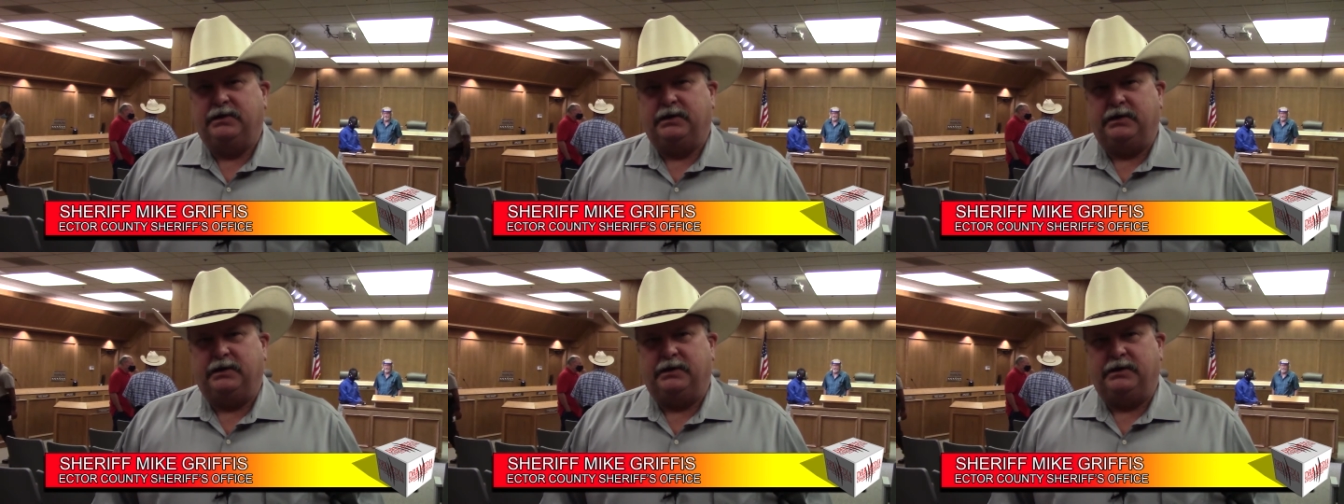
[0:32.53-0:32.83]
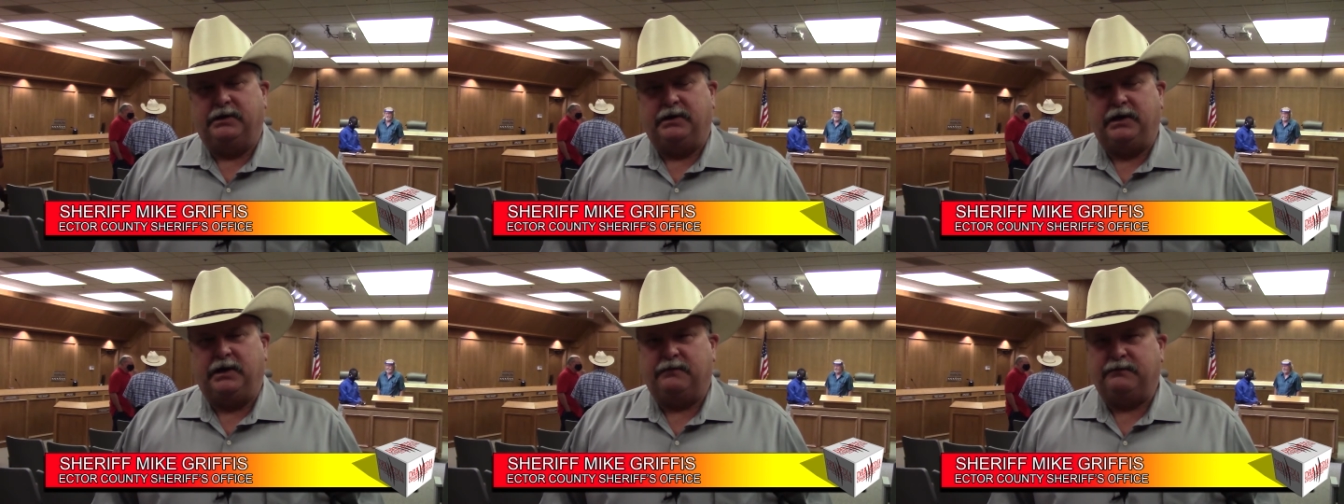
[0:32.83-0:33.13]

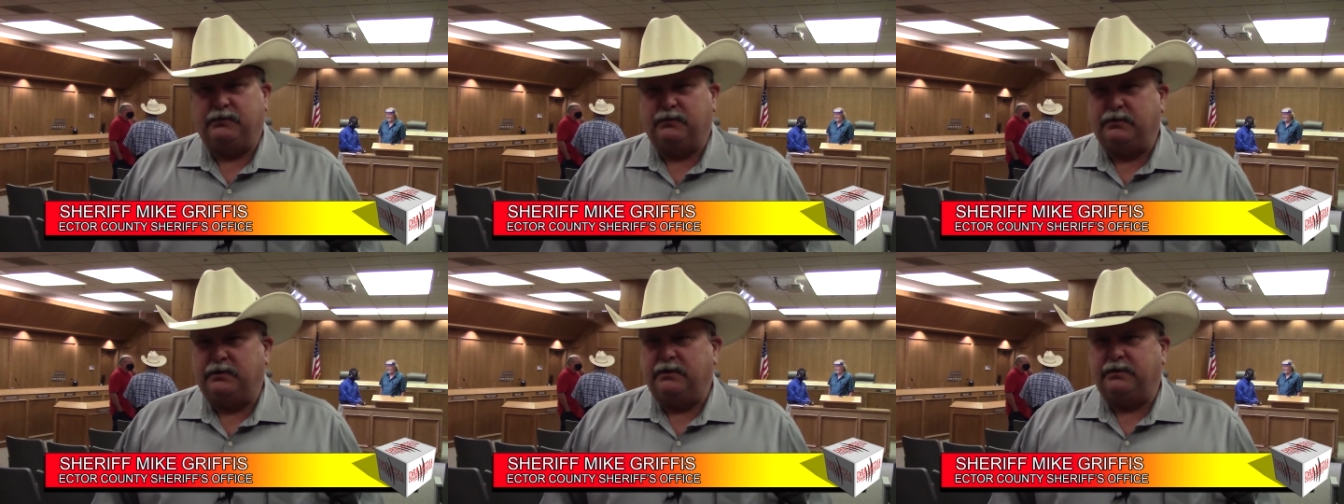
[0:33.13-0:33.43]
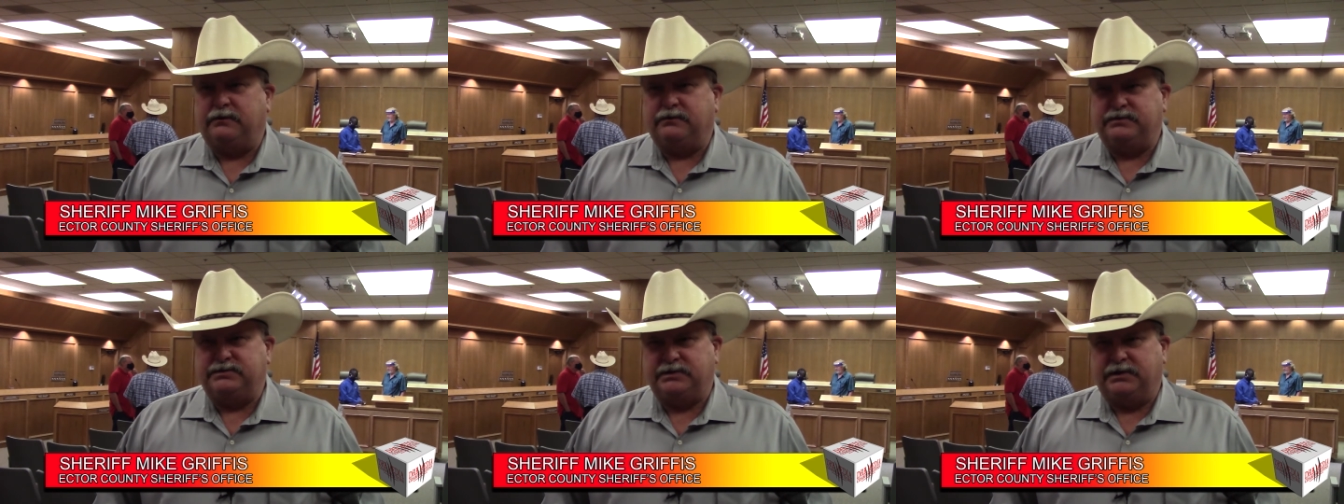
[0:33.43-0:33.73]
Uh, every one
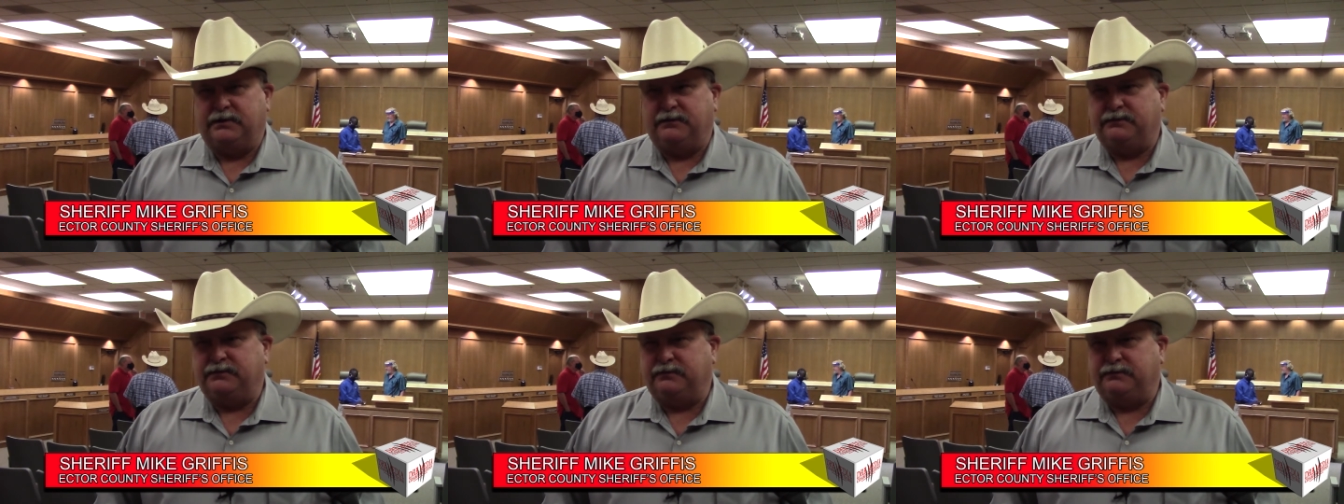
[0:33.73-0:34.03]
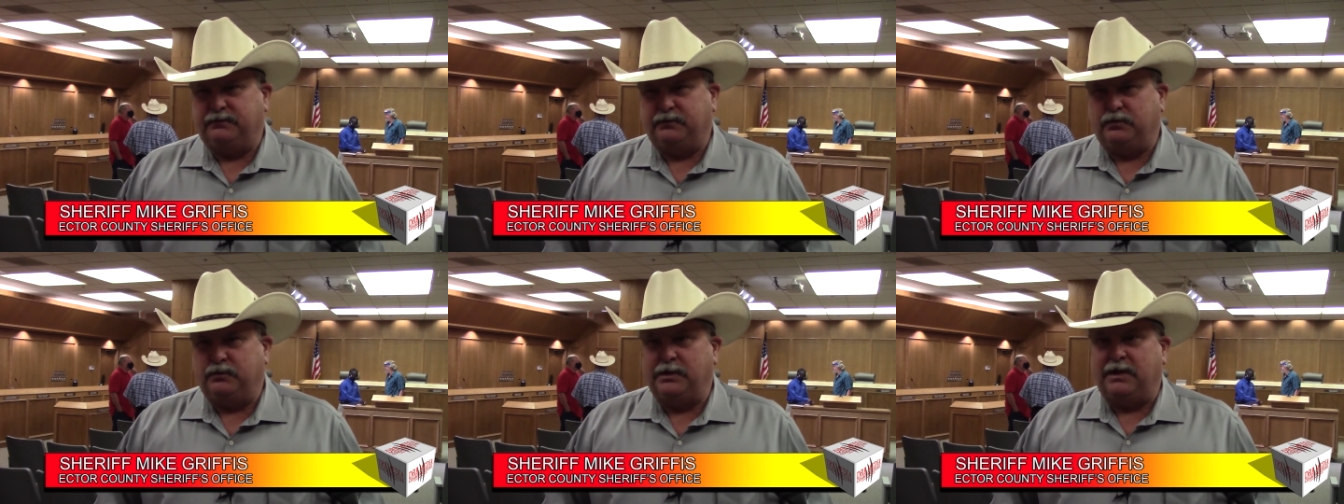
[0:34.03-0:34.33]
of those shelves are
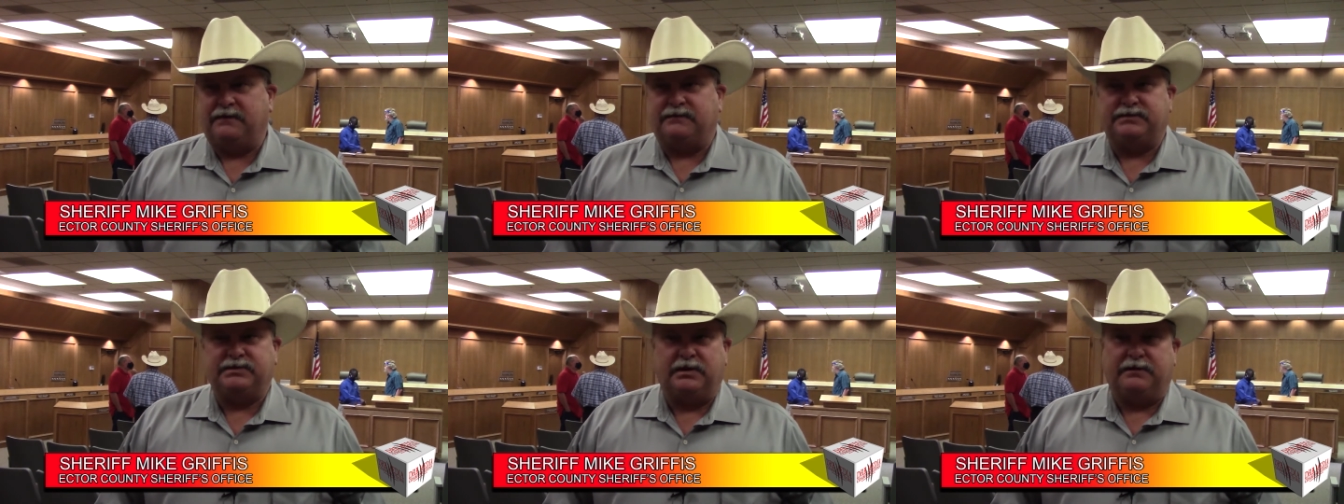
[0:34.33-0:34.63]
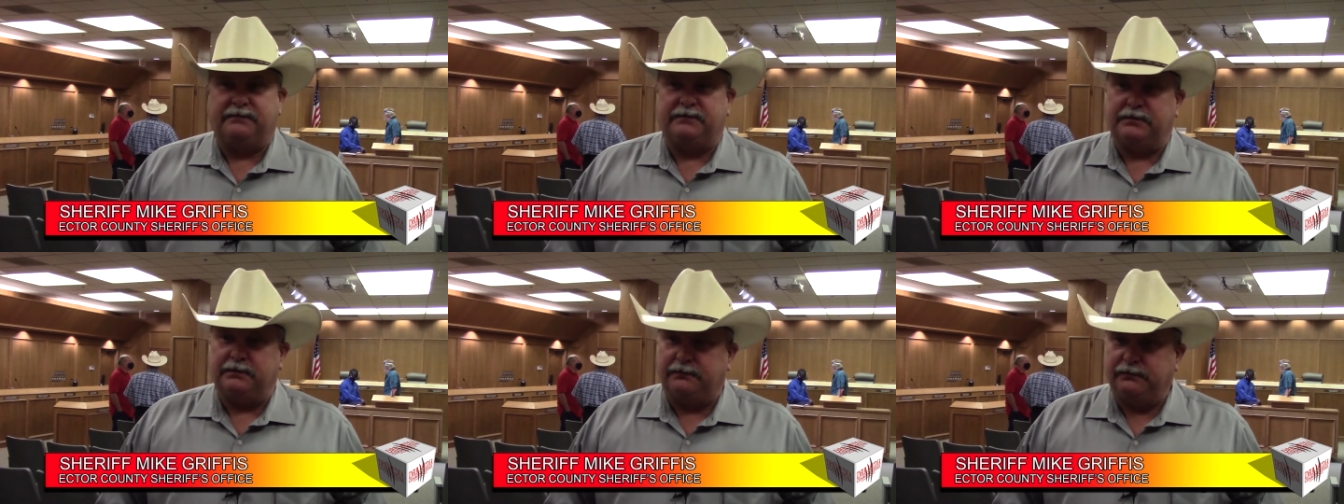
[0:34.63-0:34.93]
full. We have
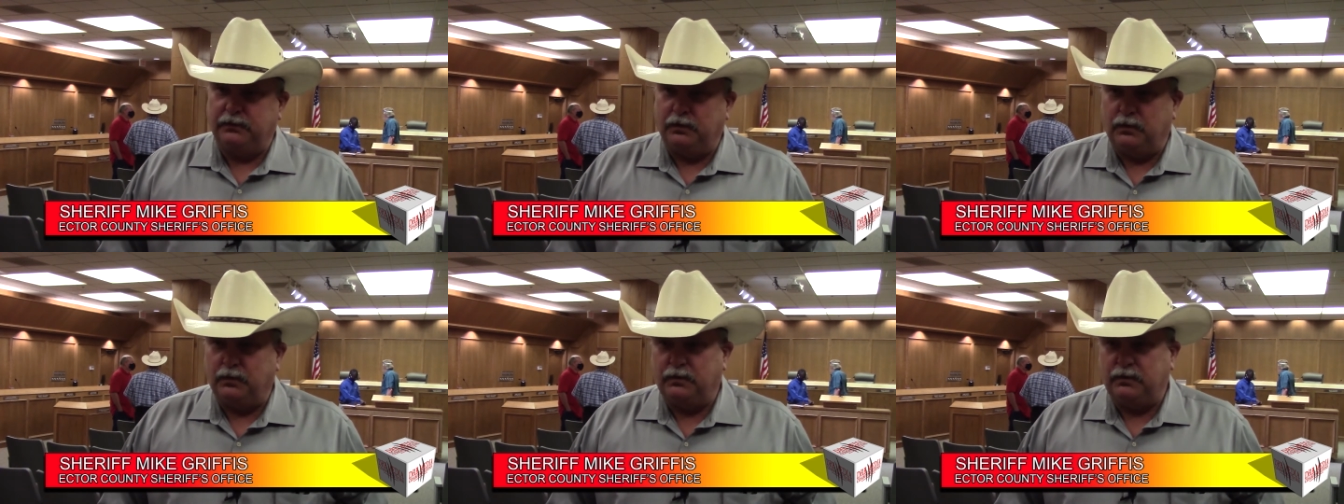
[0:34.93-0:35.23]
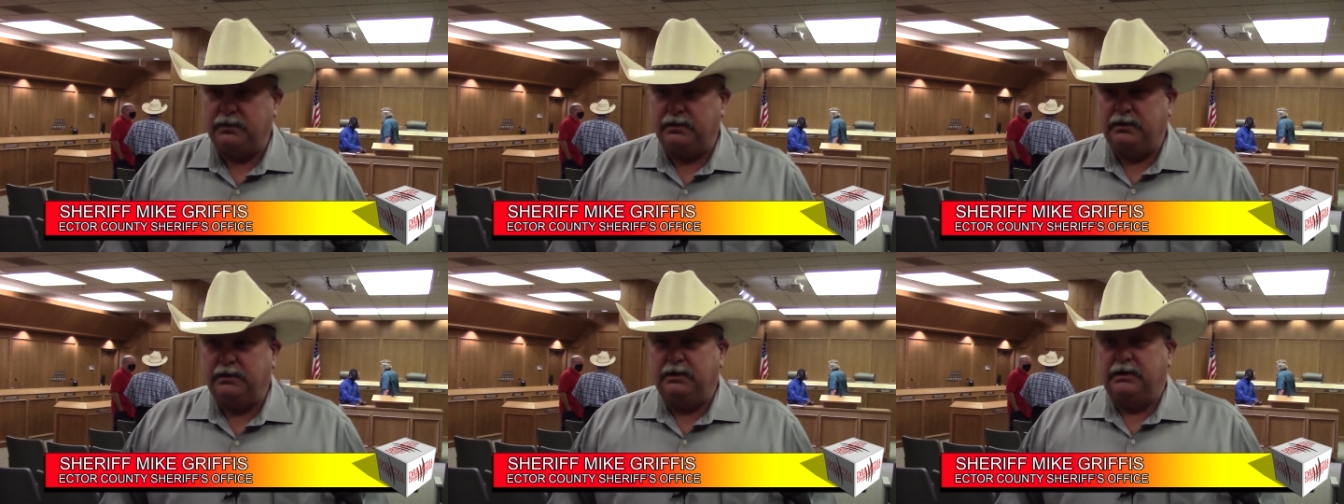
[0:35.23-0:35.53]
stuff on the
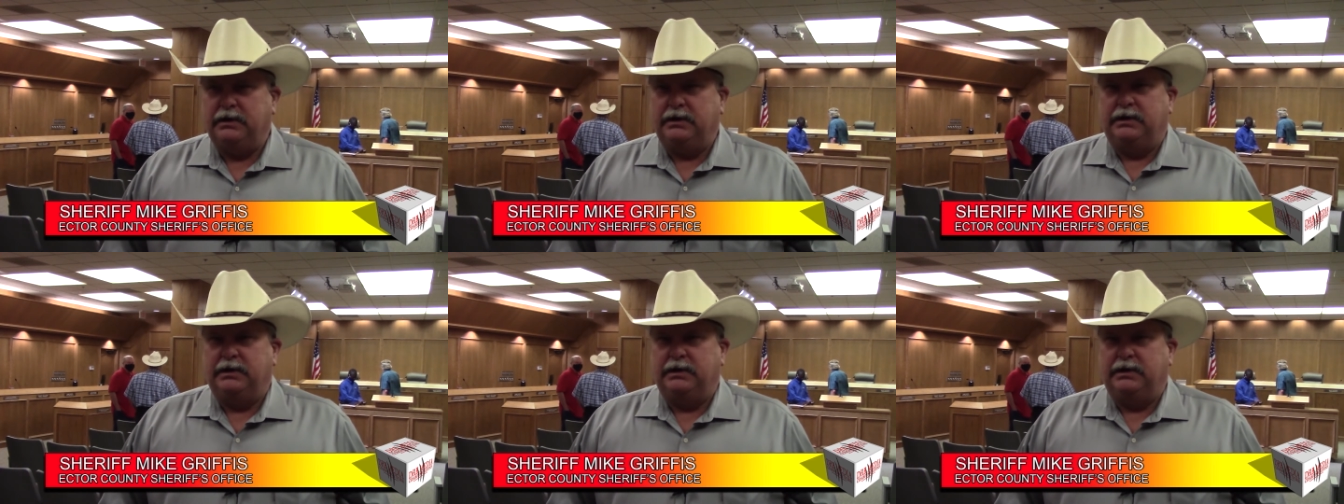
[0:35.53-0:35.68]
floor.